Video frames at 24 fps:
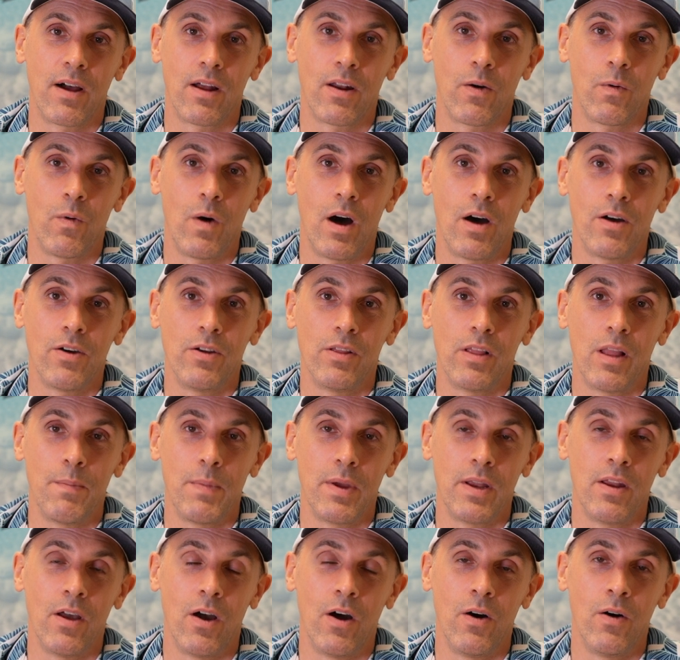on Oahu, let
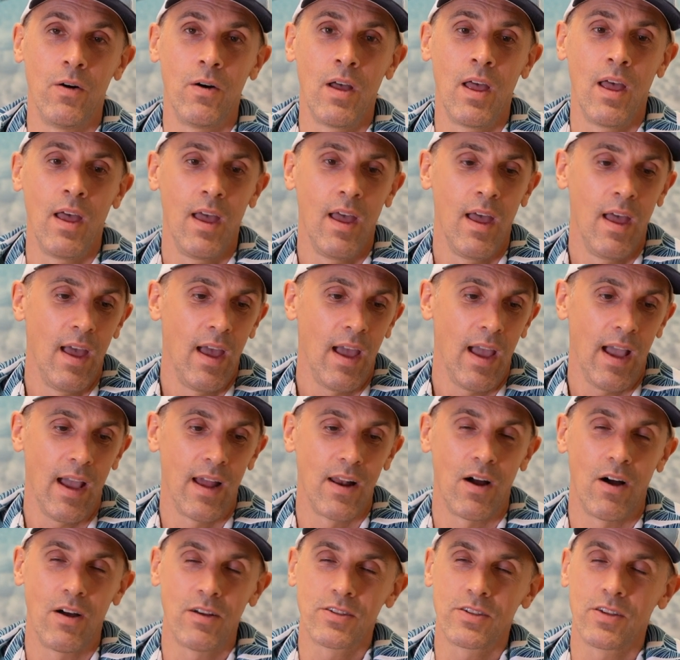me know.
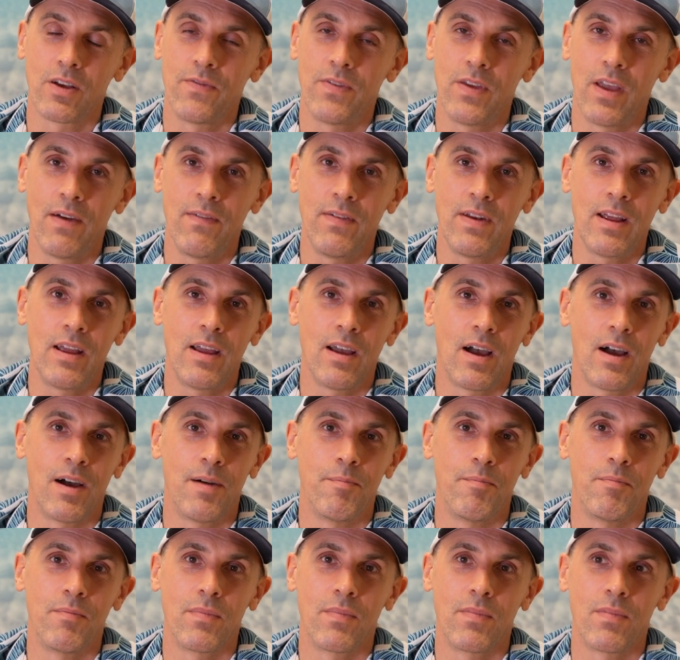And also, if you have any
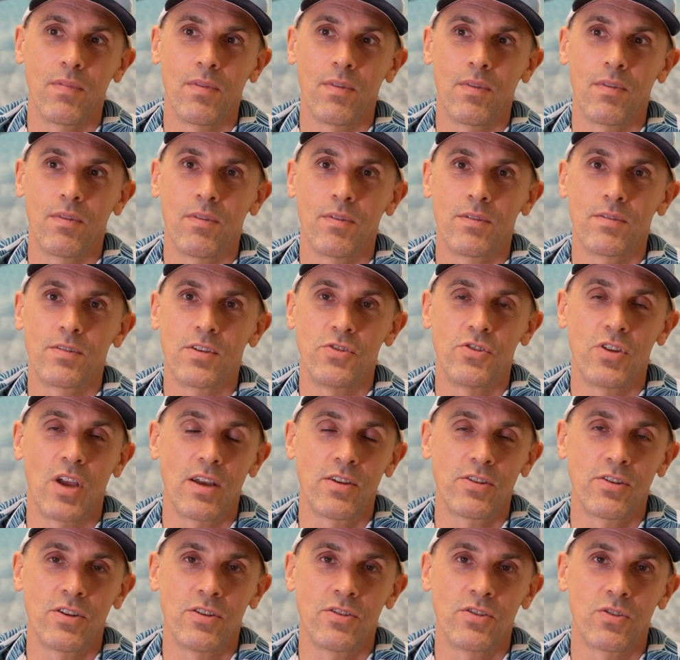
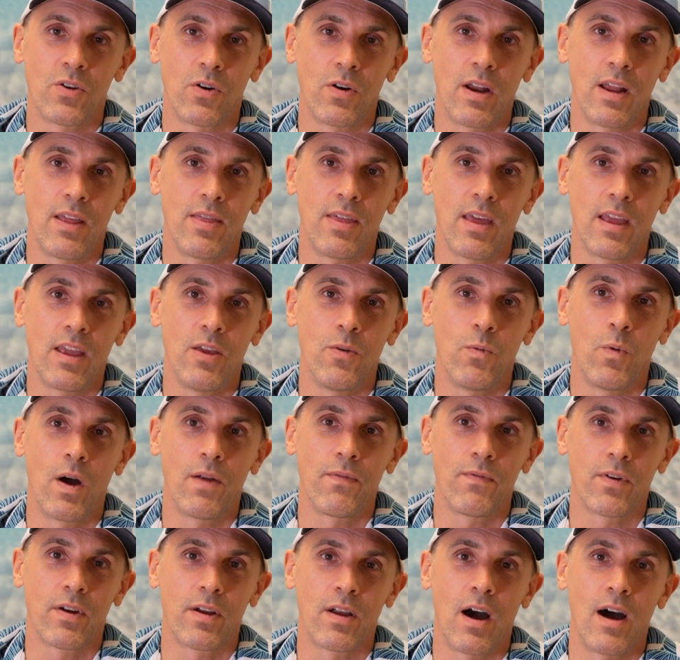suggestions or anything you
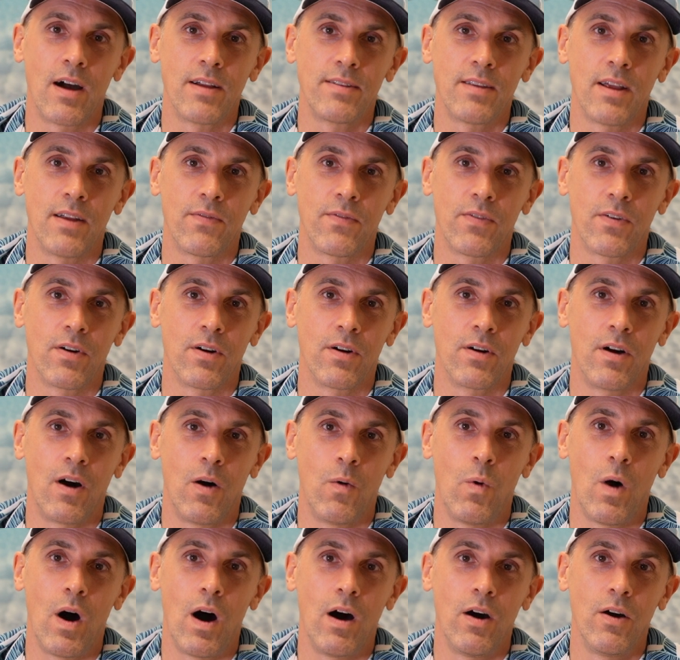want for content for
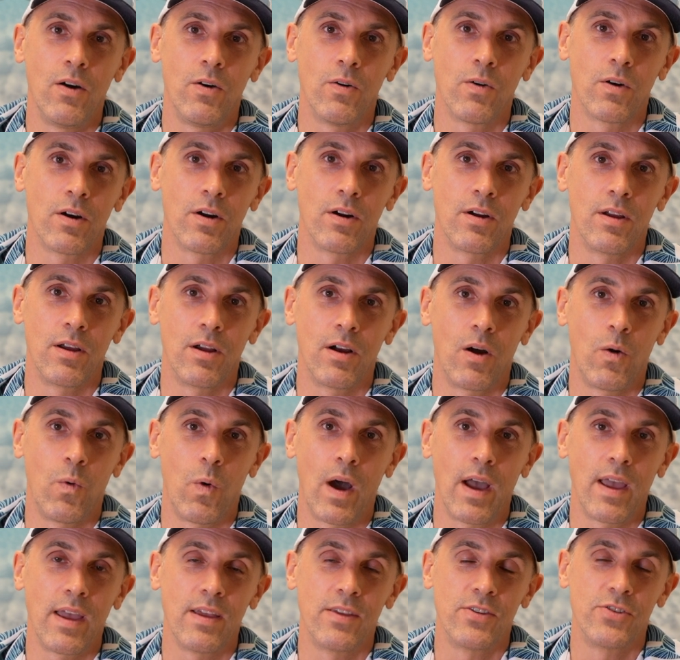Oahu or
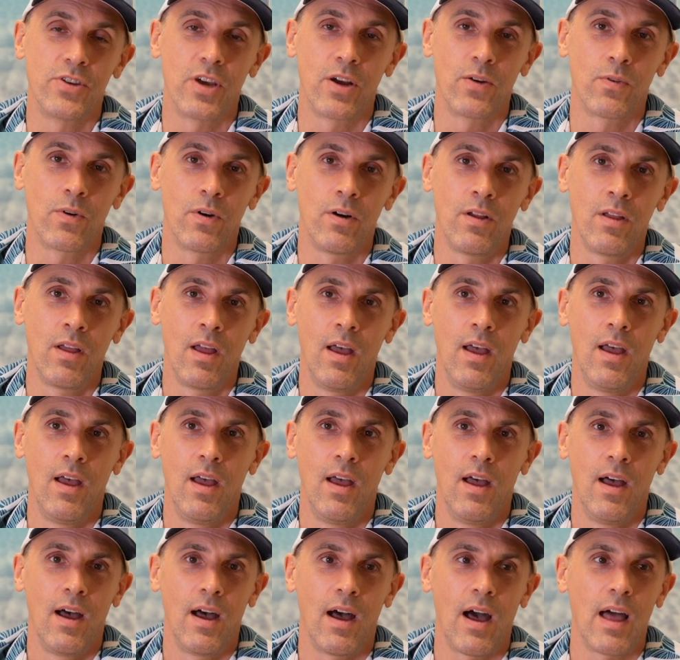Hawaii in general,
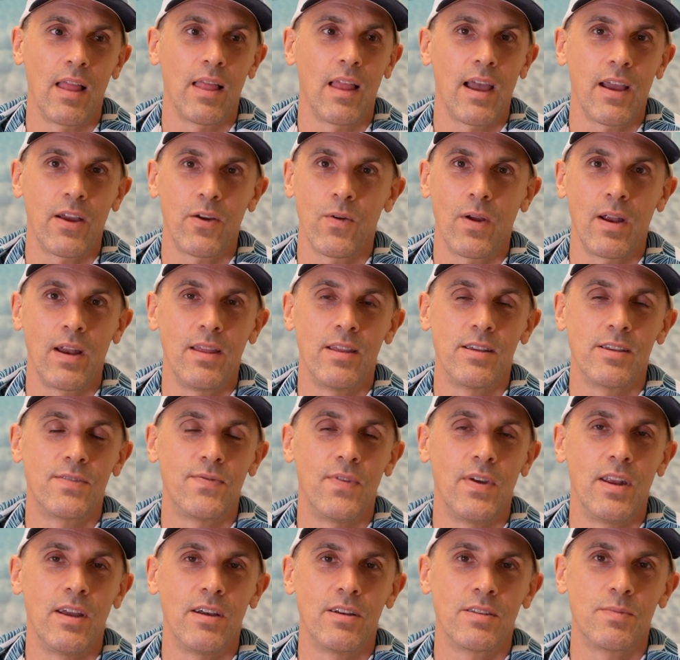I like creating these
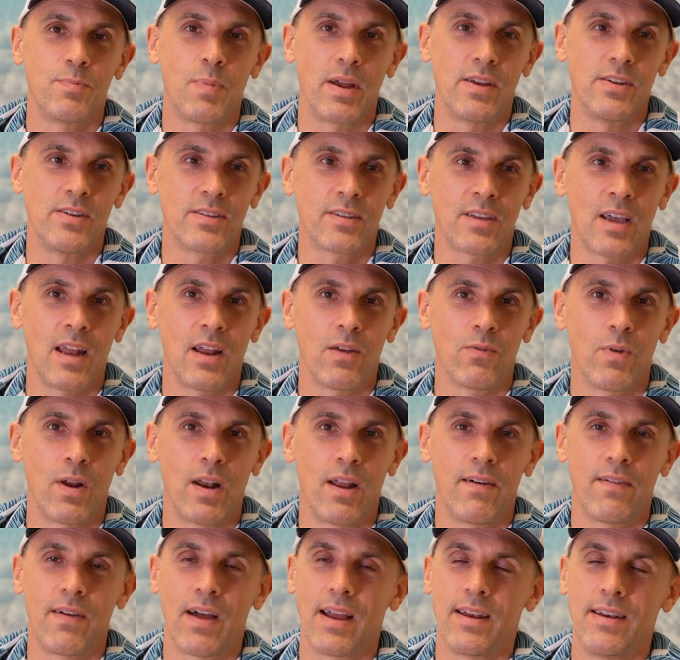videos, but I just kind of run
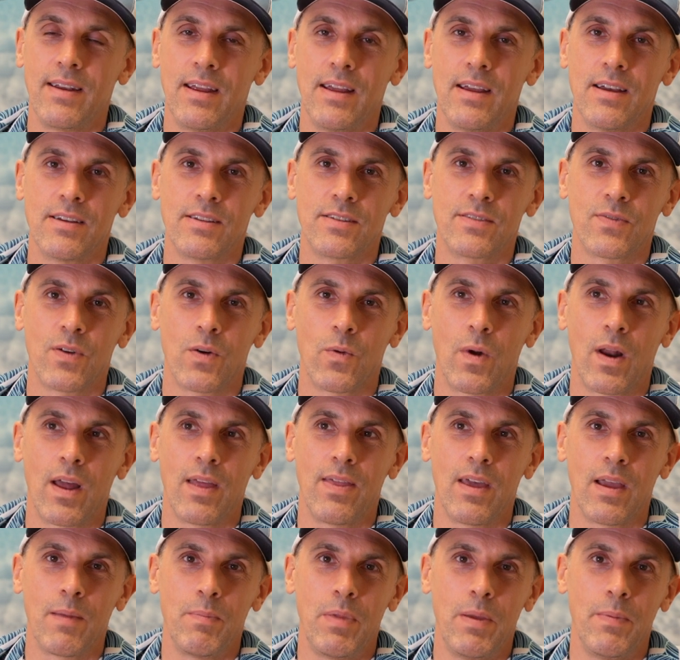out of ideas for what I
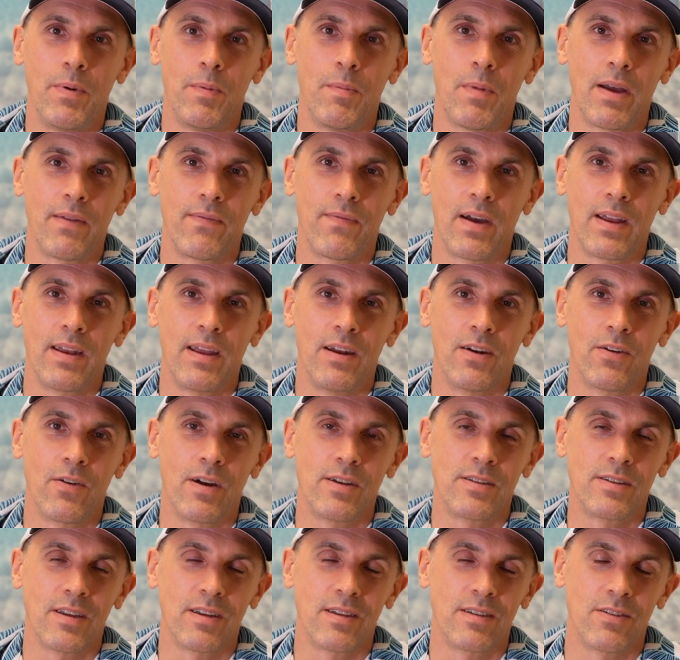think people might find
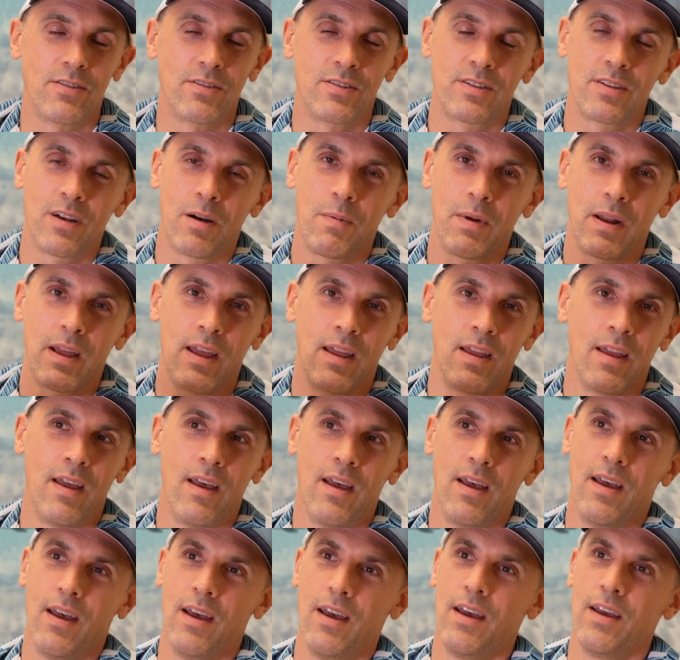interesting, because there's so many
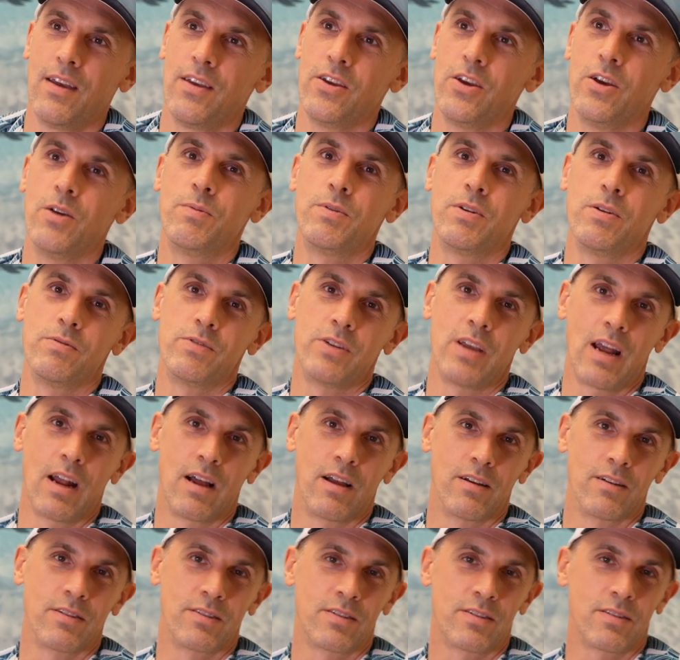YouTube
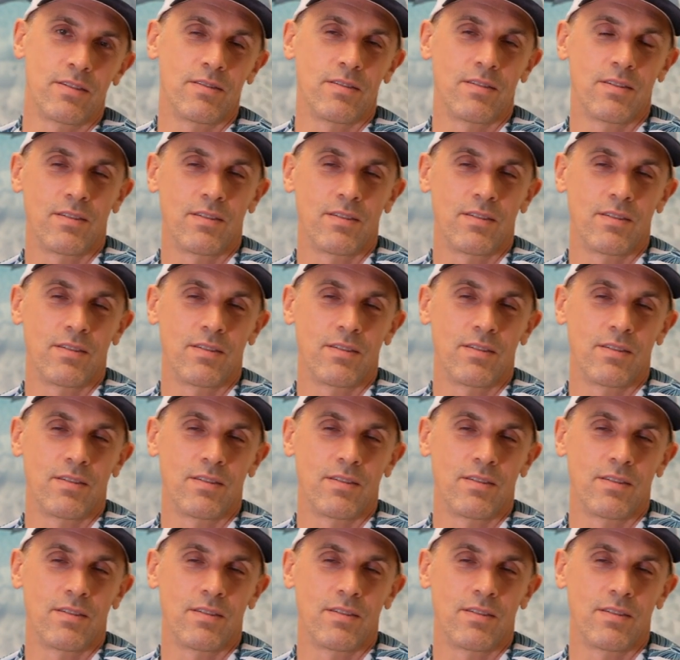channels